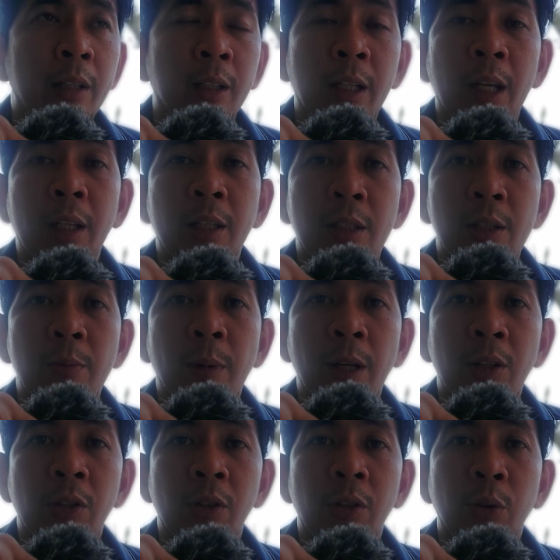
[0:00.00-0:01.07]
The date is
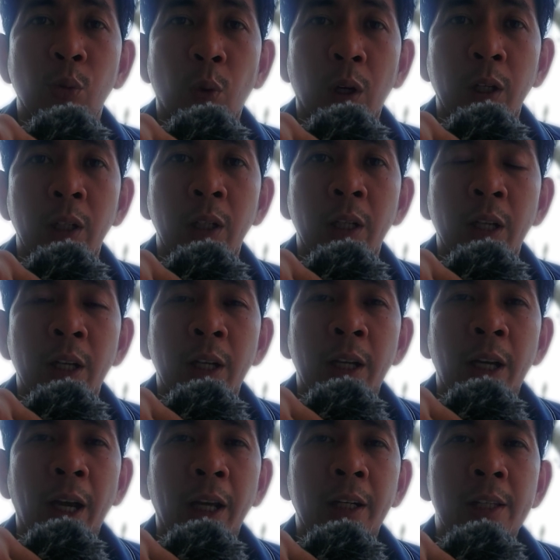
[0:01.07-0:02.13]
May 31
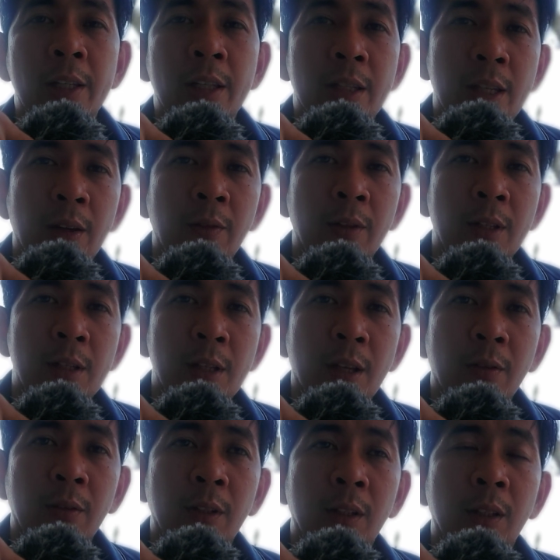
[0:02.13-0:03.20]
and it's the
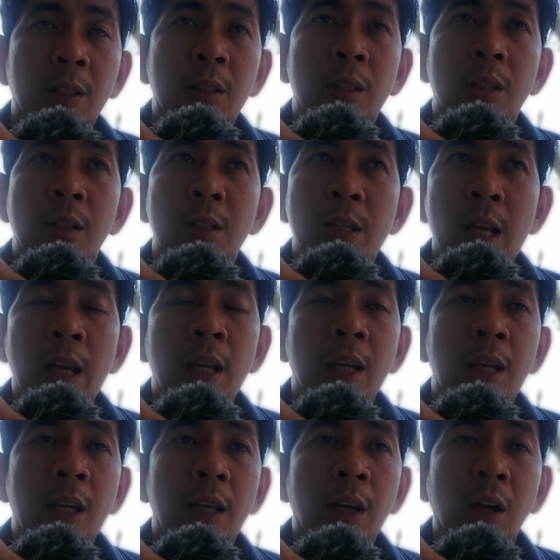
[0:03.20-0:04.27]
77th
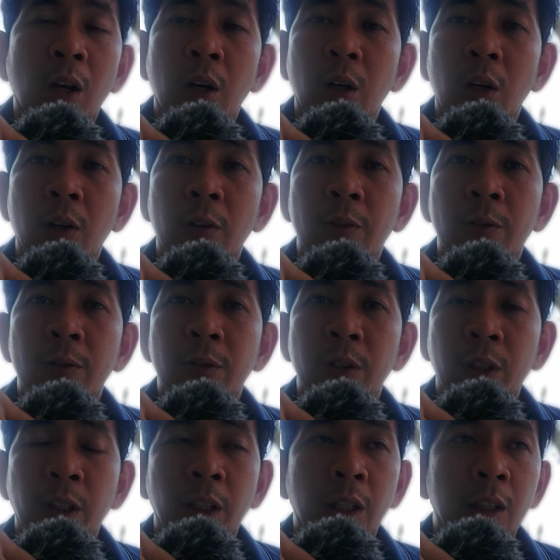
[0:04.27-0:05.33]
day of
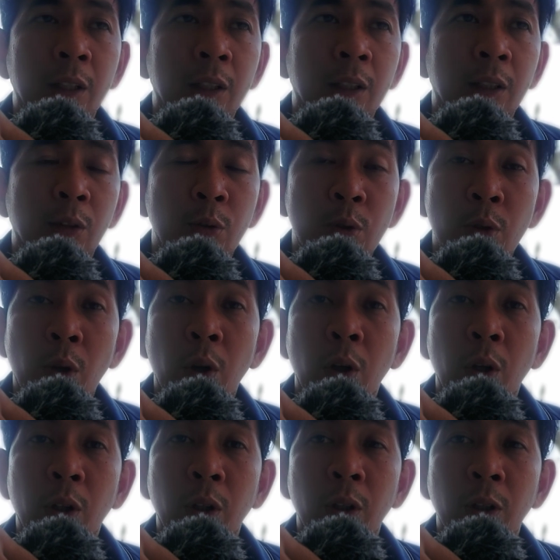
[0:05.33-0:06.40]
the
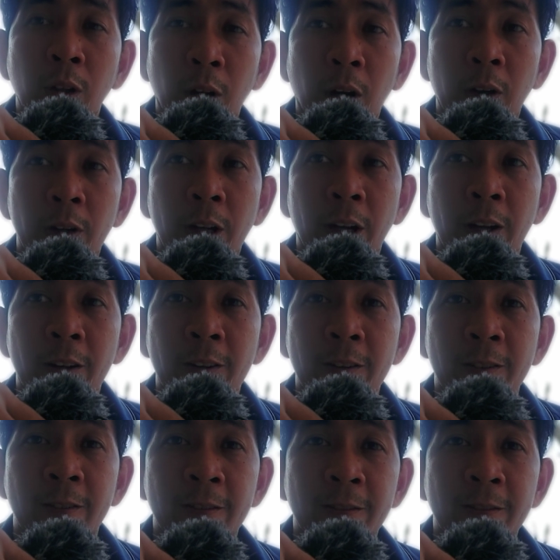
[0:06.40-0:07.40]
Luzon lockdown.